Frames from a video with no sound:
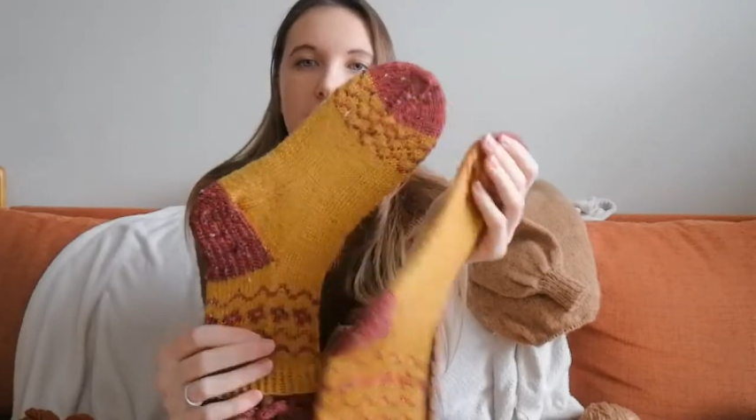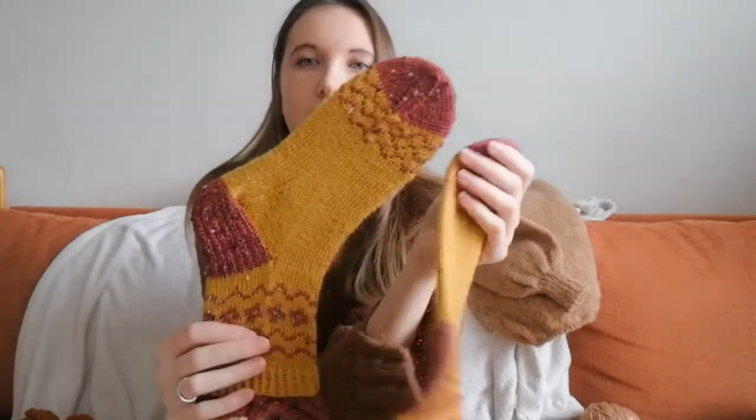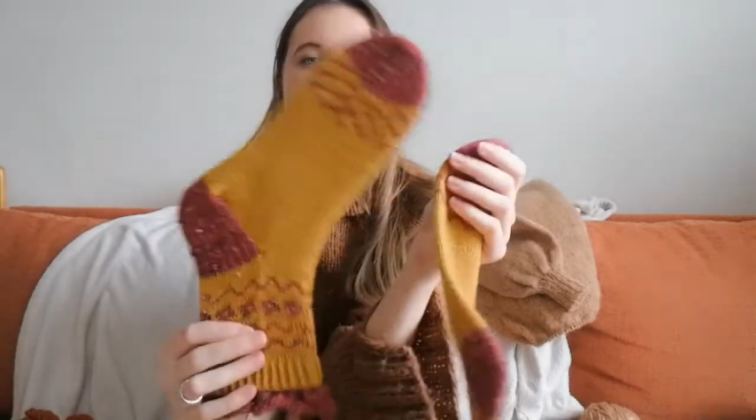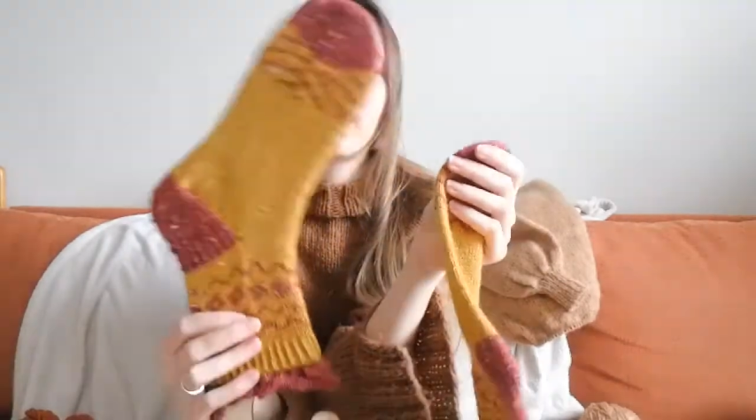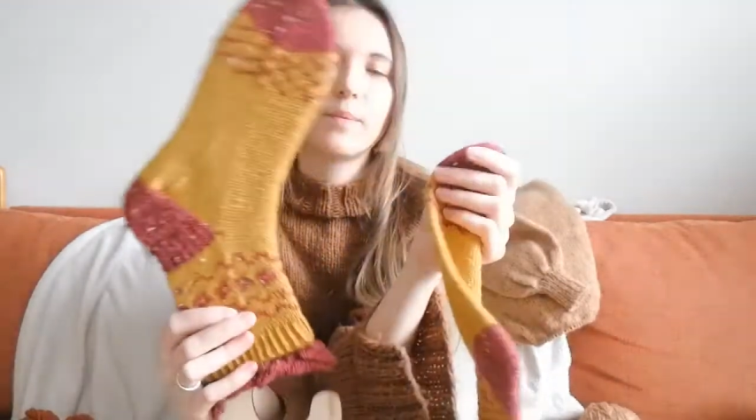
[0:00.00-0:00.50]

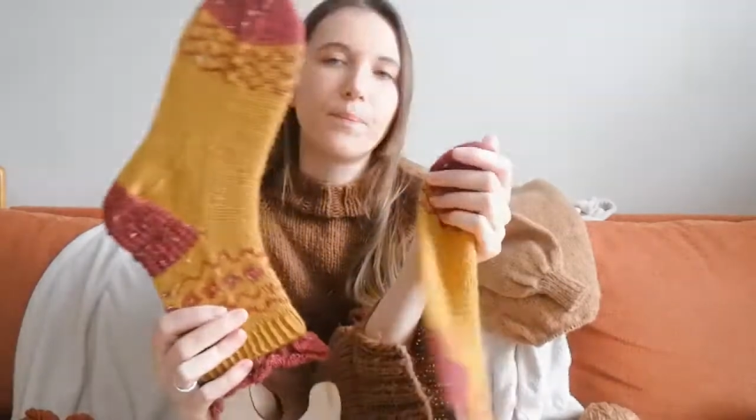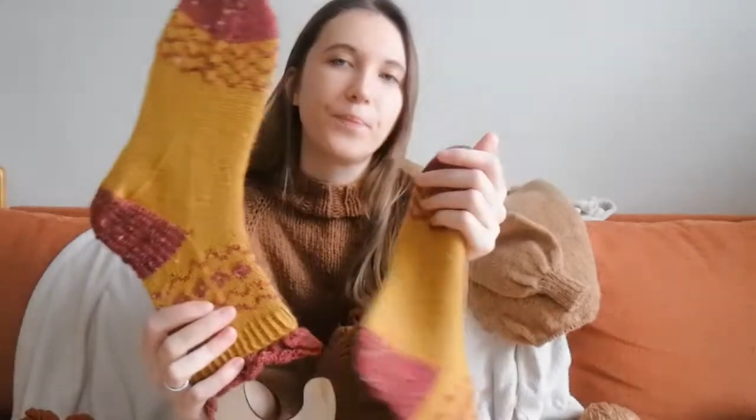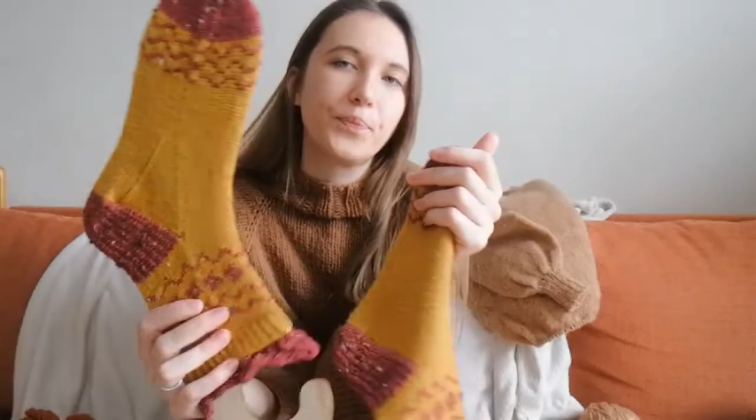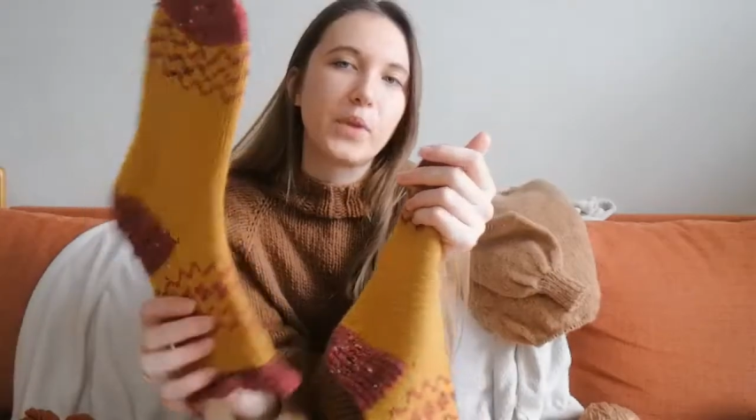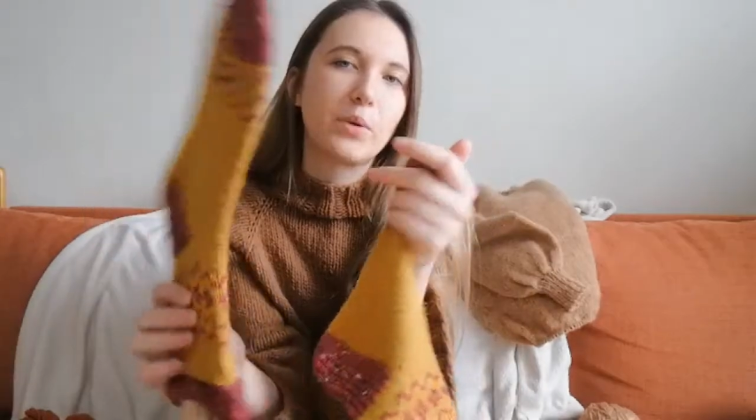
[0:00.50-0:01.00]
and
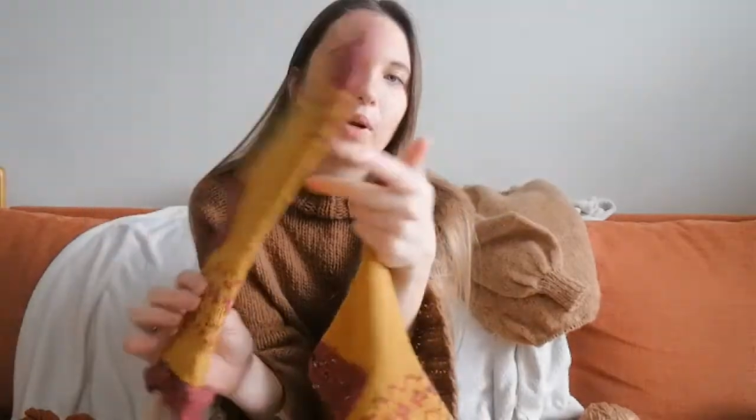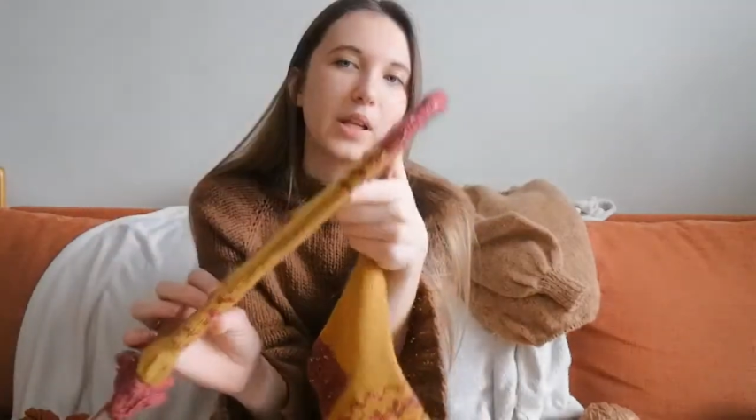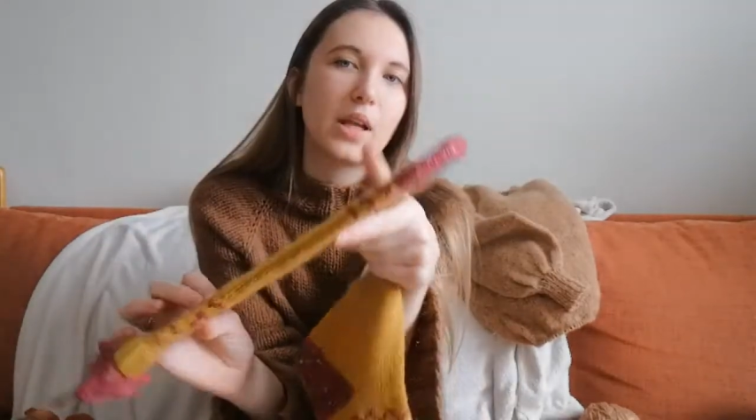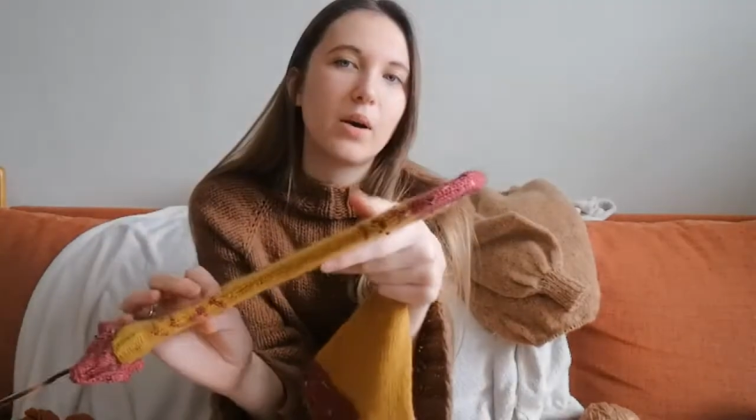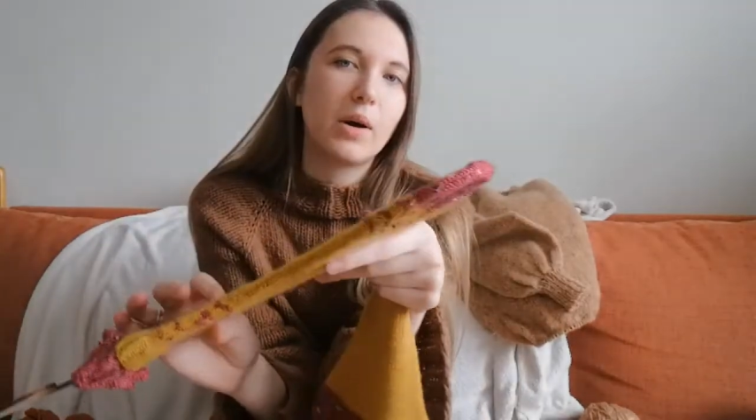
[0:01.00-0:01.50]

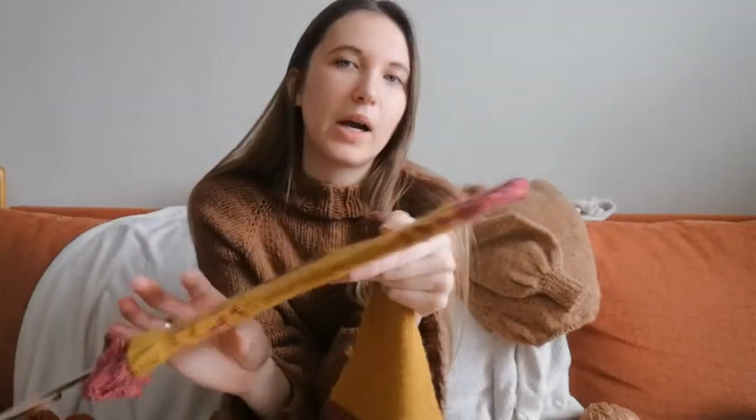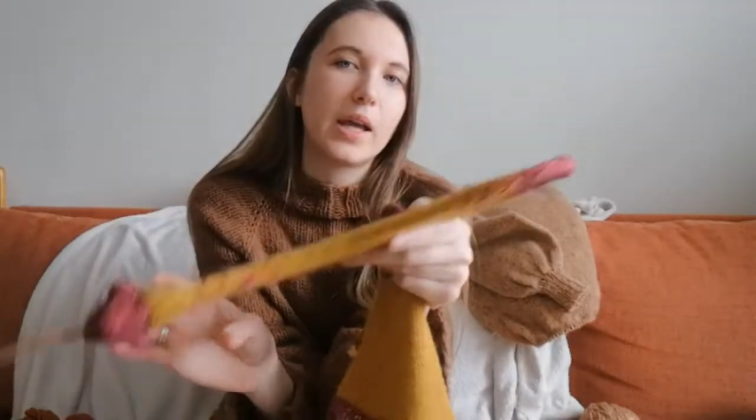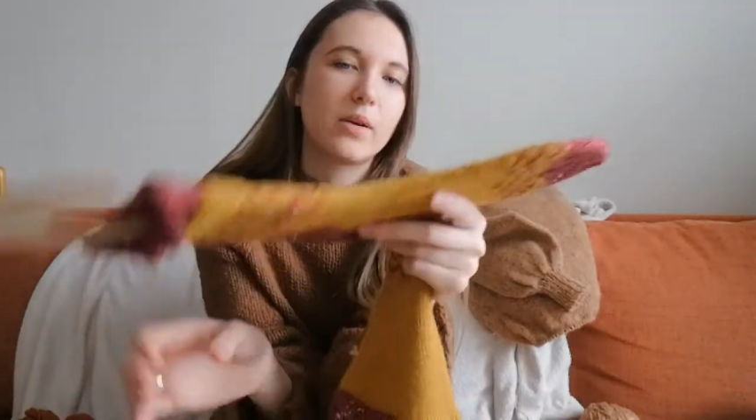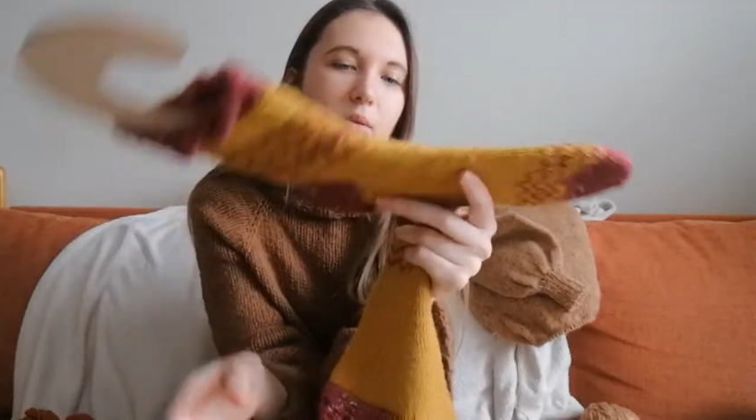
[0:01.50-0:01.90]
right now I am